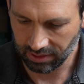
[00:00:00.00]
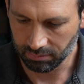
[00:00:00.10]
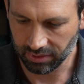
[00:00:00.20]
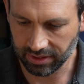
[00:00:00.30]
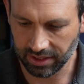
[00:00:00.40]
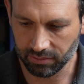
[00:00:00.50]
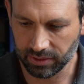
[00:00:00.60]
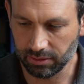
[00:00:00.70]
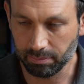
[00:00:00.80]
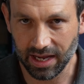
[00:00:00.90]
But then when
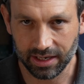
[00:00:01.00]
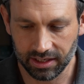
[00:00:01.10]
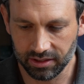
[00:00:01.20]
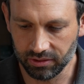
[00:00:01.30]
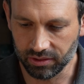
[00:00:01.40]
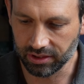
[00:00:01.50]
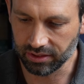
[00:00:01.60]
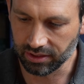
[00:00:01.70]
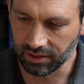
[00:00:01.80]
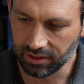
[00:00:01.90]
you pack it, you
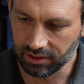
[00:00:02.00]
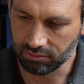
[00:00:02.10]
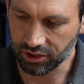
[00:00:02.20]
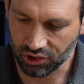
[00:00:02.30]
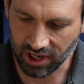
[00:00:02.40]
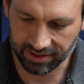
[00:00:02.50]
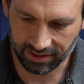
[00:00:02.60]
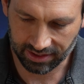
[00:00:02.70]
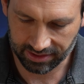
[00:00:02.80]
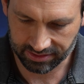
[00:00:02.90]
can retract the
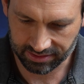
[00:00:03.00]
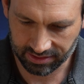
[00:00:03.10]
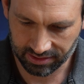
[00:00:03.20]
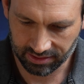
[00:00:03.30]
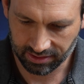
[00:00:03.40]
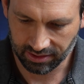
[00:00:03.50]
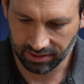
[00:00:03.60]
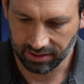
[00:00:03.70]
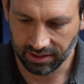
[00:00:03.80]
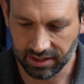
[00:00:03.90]
lens,
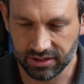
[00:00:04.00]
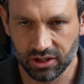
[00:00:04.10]
and